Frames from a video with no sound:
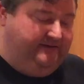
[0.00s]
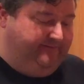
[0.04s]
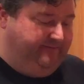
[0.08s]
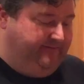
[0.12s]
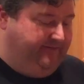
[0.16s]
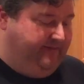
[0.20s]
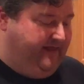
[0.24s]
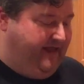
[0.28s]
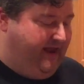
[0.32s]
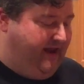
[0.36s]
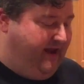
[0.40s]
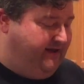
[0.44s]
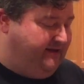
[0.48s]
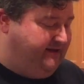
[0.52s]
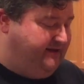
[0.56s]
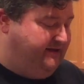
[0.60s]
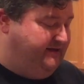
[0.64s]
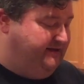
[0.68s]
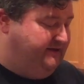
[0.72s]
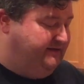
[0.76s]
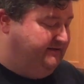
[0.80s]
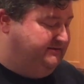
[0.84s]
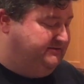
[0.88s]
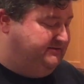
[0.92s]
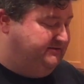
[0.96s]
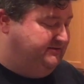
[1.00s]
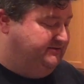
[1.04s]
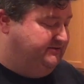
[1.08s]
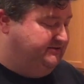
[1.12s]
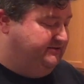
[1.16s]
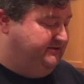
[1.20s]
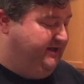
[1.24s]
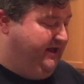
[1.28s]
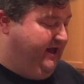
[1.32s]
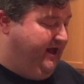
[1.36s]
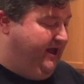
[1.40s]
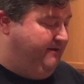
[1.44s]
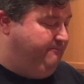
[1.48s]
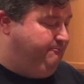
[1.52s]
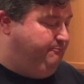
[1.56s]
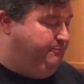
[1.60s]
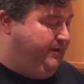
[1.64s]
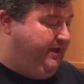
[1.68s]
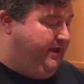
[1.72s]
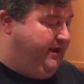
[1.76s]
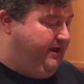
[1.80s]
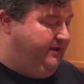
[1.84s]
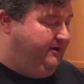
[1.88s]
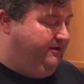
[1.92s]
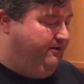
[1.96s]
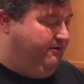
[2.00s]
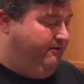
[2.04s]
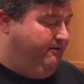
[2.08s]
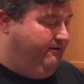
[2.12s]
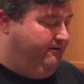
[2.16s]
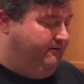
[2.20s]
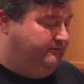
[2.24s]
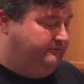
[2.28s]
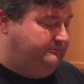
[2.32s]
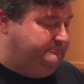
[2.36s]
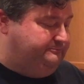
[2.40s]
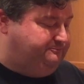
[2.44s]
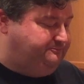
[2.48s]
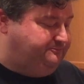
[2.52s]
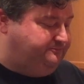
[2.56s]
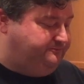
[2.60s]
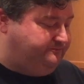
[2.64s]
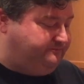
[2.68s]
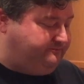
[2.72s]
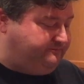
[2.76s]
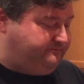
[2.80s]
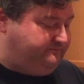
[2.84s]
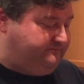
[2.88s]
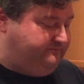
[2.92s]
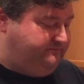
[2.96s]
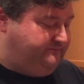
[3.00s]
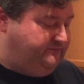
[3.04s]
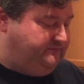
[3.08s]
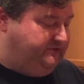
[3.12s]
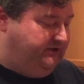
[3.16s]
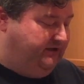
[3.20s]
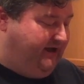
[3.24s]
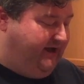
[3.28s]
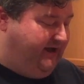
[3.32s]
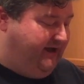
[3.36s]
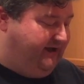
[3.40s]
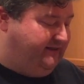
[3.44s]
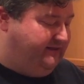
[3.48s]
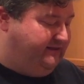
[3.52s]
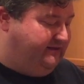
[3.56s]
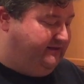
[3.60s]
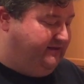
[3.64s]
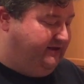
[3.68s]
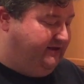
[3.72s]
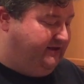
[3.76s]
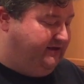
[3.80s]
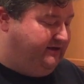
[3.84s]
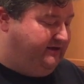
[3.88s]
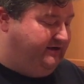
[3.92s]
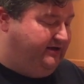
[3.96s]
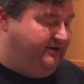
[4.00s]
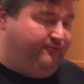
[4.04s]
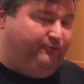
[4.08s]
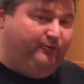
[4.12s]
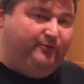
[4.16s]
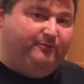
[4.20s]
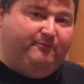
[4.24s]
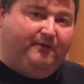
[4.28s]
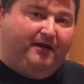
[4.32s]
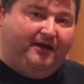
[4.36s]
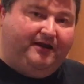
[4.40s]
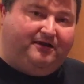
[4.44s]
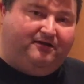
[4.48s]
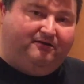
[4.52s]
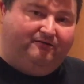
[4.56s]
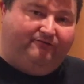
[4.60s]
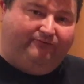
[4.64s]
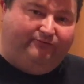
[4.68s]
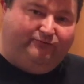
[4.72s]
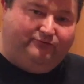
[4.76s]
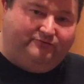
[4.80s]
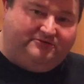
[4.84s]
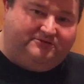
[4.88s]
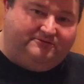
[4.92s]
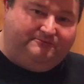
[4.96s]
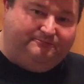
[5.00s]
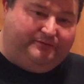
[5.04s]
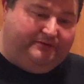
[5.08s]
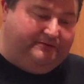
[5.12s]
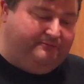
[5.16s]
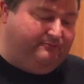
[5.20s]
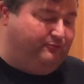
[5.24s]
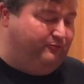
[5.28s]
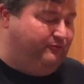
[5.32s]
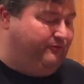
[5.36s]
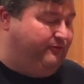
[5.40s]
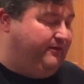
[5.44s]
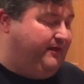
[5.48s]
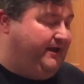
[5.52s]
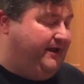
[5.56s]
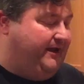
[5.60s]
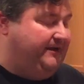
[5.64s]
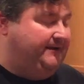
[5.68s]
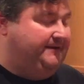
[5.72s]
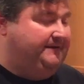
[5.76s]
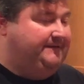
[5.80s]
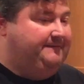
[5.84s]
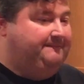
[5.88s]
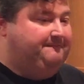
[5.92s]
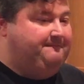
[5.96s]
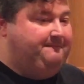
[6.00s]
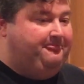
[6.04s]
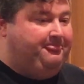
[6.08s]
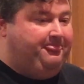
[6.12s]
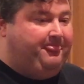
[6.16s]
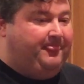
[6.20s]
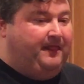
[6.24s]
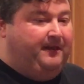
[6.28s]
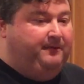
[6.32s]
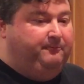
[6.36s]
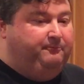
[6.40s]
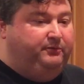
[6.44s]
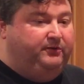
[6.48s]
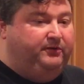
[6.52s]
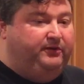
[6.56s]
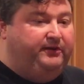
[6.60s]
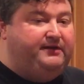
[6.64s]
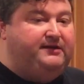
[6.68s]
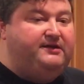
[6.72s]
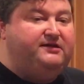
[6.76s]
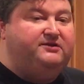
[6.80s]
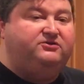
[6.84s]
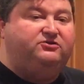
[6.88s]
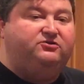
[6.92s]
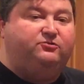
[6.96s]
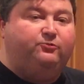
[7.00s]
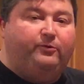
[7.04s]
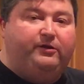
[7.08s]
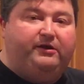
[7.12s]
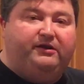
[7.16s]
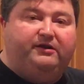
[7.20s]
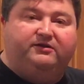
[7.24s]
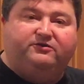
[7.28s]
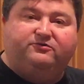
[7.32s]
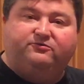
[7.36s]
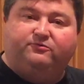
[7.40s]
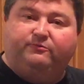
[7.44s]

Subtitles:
That, kids, is not bad at all. I think we might could fool some people with that. Plenty of sweetness.